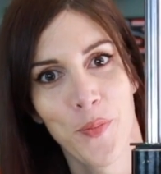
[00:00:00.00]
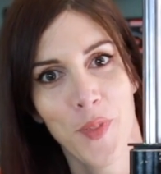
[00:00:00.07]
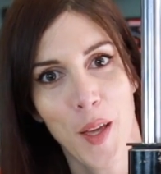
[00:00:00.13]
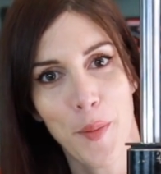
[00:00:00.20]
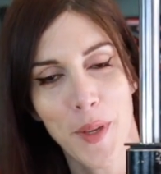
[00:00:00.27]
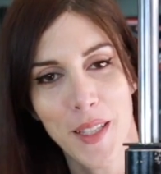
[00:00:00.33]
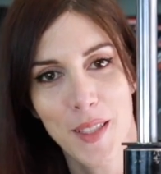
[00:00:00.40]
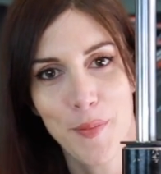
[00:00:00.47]

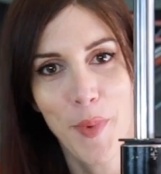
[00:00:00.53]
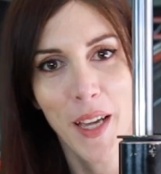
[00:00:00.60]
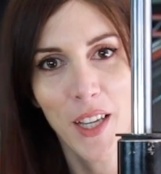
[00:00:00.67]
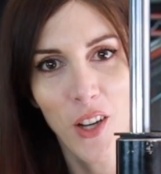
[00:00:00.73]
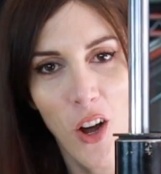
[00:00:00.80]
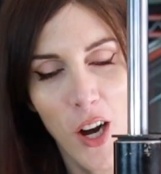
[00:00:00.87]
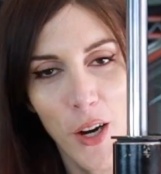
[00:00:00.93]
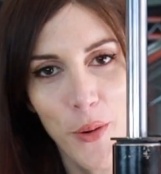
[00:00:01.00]
That means my
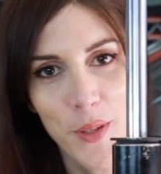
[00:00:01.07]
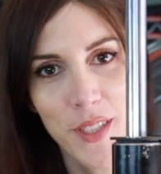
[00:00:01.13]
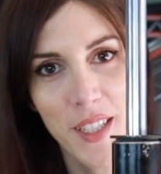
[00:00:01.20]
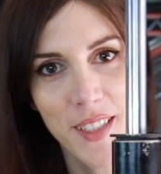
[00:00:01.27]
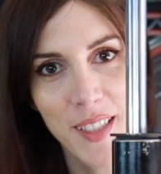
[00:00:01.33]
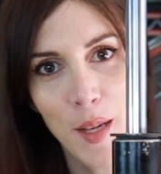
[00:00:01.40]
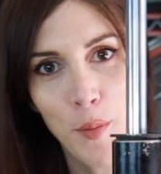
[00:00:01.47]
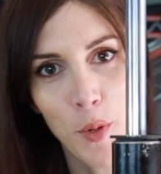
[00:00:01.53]
car was
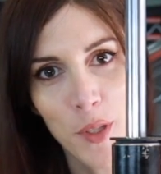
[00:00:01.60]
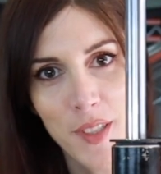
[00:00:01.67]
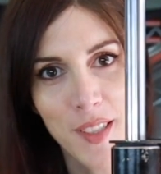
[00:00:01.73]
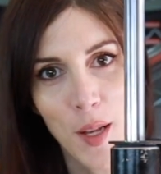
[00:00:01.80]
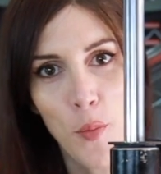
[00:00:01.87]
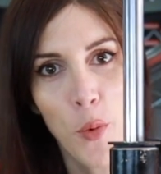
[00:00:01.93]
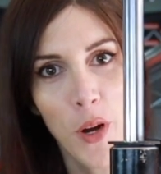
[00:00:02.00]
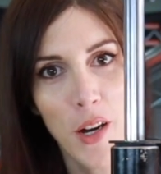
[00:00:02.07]
assembled
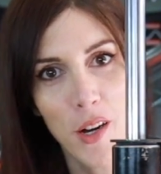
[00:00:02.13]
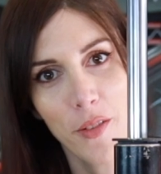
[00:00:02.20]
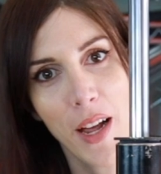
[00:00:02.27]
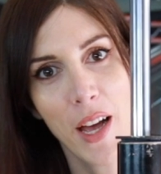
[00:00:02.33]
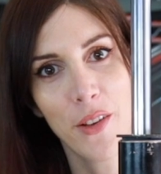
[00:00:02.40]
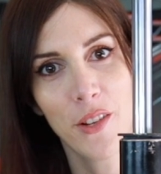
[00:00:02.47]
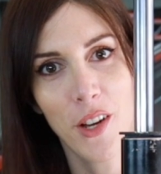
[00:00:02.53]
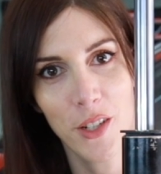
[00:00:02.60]
somewhere
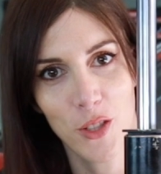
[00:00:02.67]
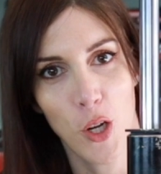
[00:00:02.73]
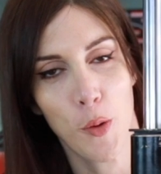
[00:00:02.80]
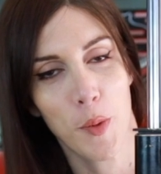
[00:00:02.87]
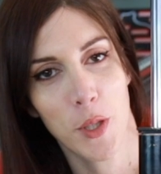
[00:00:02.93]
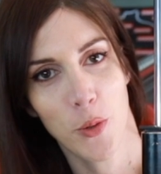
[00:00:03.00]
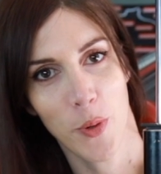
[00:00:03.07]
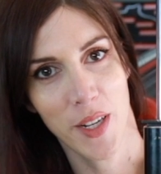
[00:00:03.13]
around
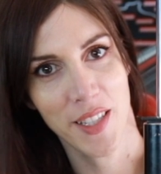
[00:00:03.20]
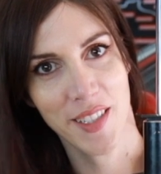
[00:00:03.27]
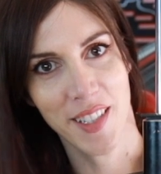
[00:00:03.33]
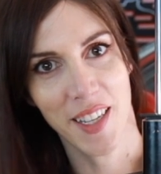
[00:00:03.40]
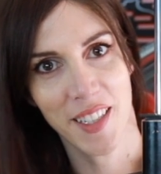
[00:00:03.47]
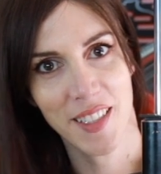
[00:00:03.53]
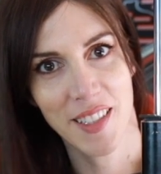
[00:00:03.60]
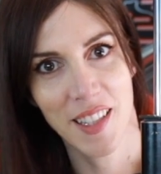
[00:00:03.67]
October
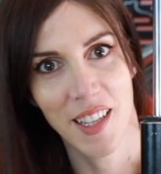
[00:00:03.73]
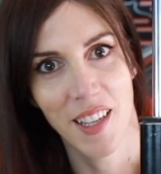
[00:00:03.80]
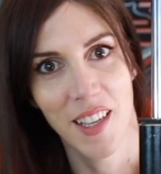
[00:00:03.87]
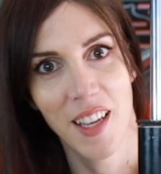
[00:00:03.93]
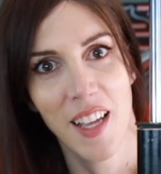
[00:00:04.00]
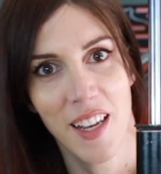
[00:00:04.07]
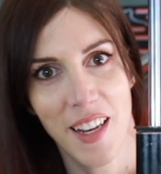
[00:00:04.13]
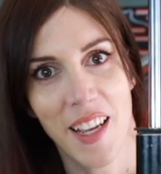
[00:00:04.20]
26th,
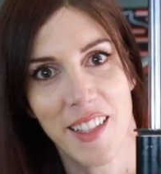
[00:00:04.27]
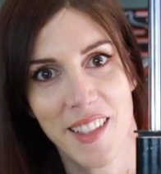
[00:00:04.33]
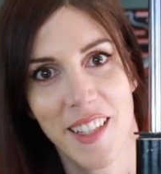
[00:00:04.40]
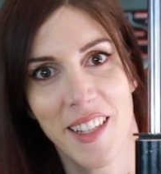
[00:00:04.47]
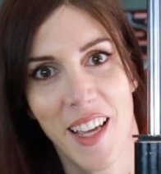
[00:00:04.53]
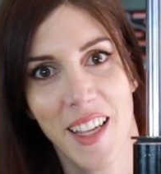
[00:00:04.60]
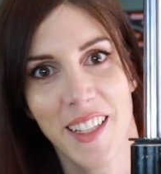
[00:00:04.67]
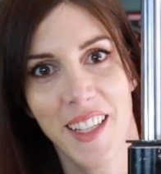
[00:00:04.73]

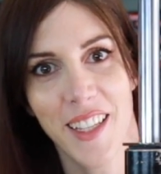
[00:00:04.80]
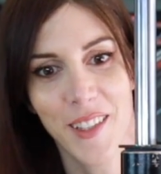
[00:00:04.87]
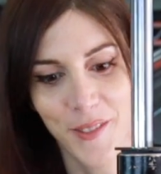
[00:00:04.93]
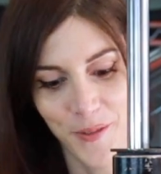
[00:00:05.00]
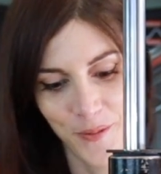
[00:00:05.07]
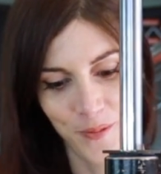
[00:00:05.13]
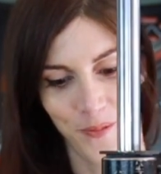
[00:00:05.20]
1990.